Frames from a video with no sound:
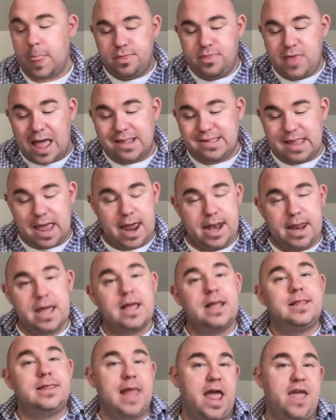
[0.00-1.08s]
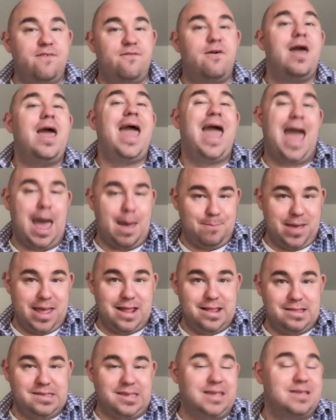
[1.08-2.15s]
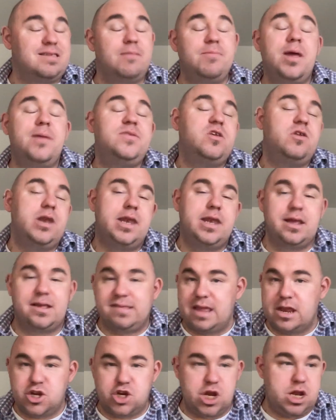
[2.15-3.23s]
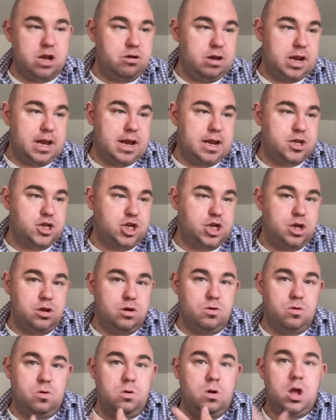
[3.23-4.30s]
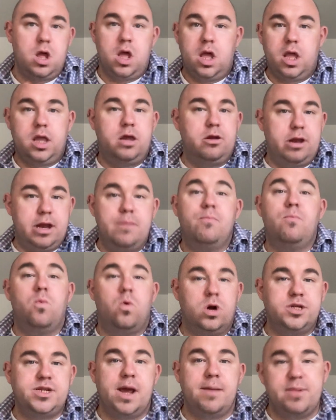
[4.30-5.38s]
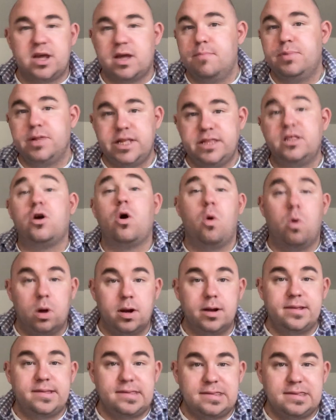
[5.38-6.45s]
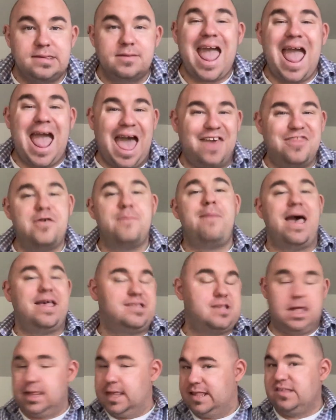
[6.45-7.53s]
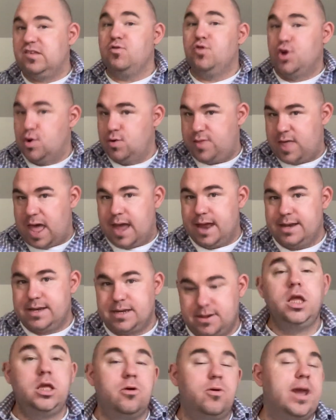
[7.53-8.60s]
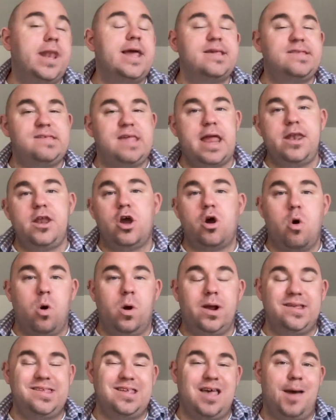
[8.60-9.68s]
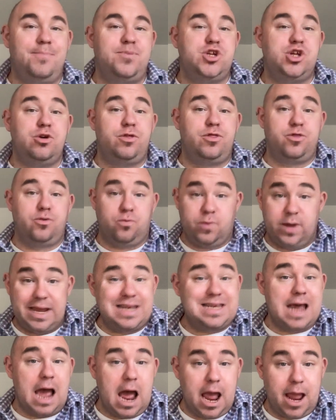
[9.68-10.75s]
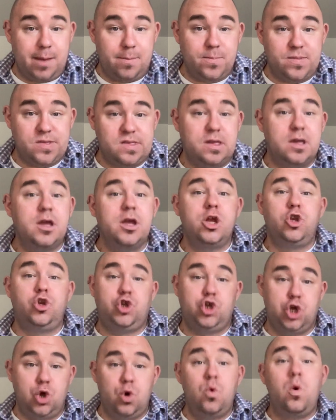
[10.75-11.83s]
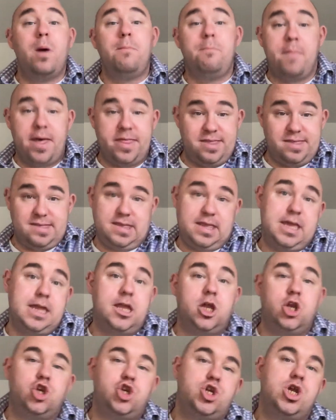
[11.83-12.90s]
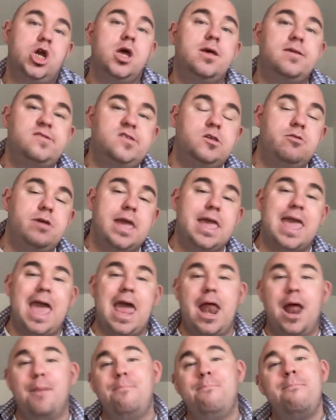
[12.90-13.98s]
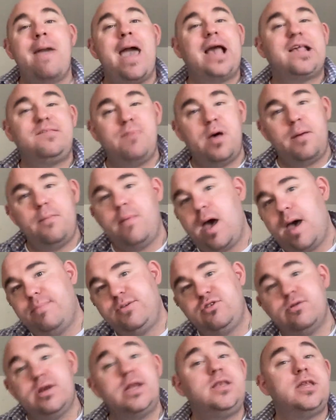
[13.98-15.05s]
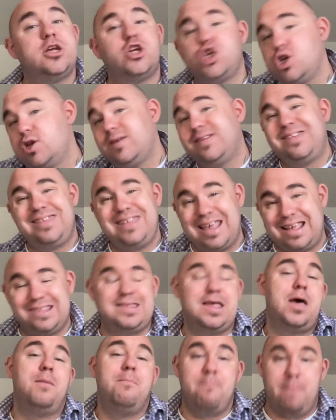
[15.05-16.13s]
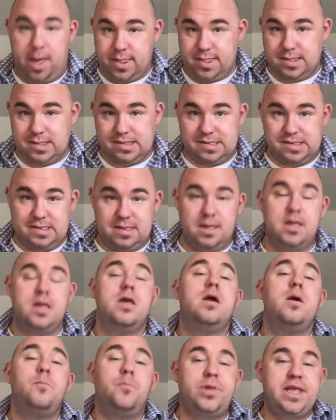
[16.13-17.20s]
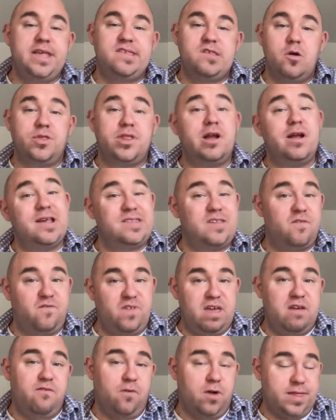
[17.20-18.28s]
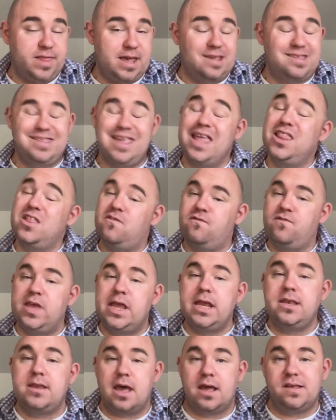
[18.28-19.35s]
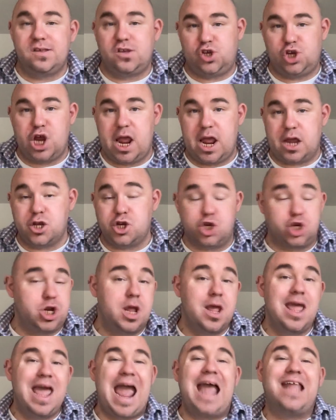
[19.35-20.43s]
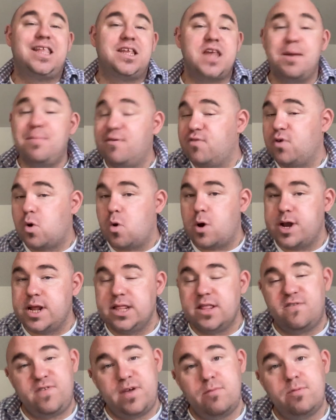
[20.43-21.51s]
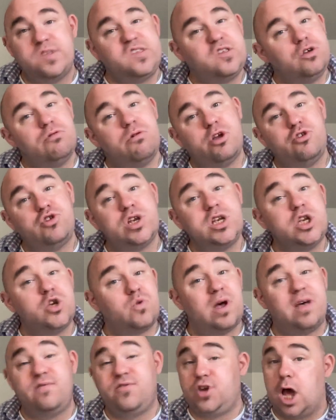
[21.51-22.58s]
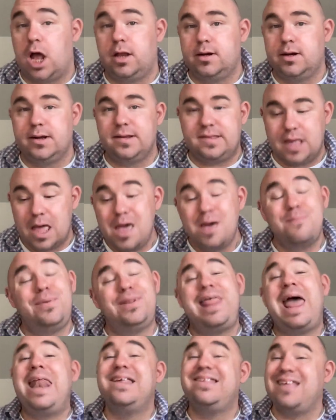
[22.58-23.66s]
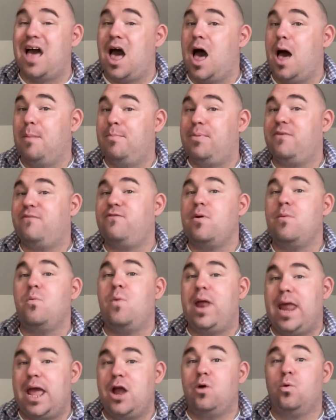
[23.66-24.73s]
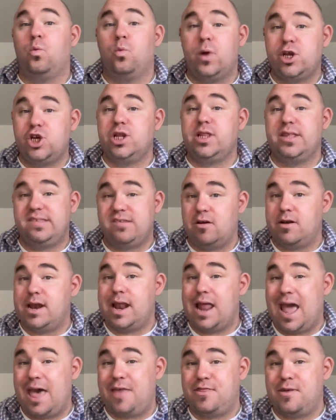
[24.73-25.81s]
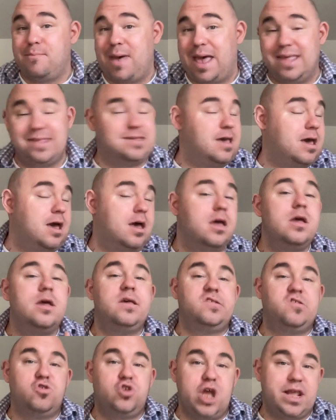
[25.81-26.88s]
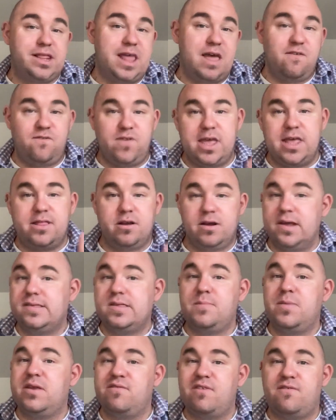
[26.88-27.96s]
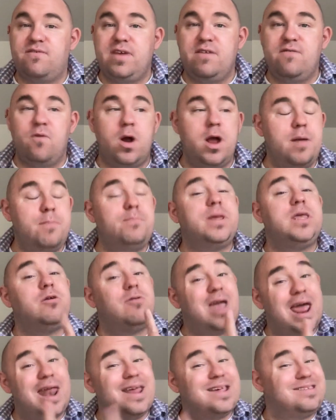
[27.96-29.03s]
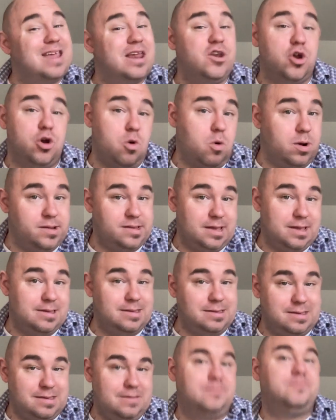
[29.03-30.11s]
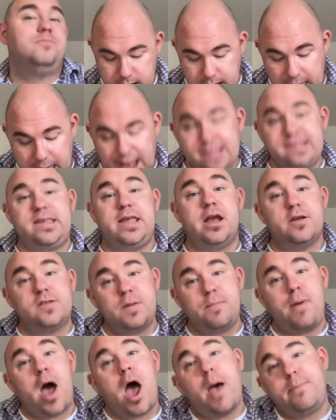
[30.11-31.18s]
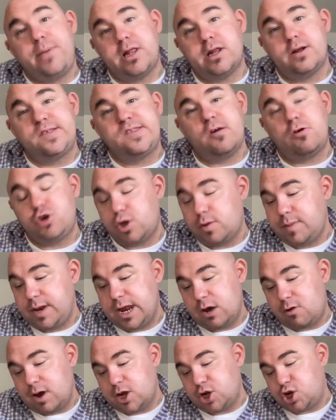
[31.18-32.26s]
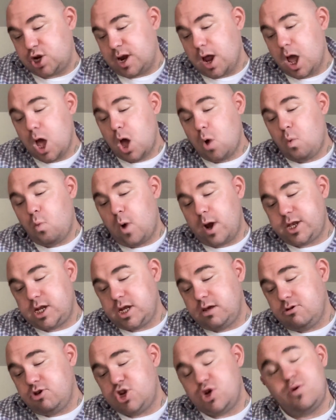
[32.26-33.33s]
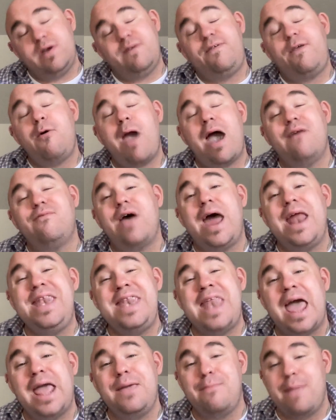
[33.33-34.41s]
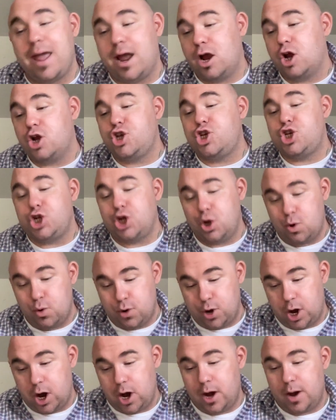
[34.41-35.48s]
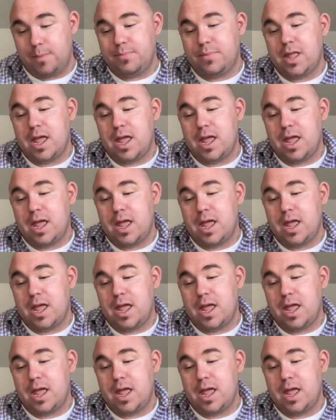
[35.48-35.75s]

That said, life happens. Sometimes you need an extension, you need it to, you need more time to complete the course. Athabasca lets you do that. You can extend a course up to three times, two months each. So you can get a maximum up to an additional six months. Please note there is a fee for this, and the fee does change. At the time of recording, the fee was $212, but that is up from when I originally started at Athabasca. So check that fee. There is a bit of a fee for it, but you can extend your courses. Next, here's a popular social media question What do you do if you have a nightmare tutor?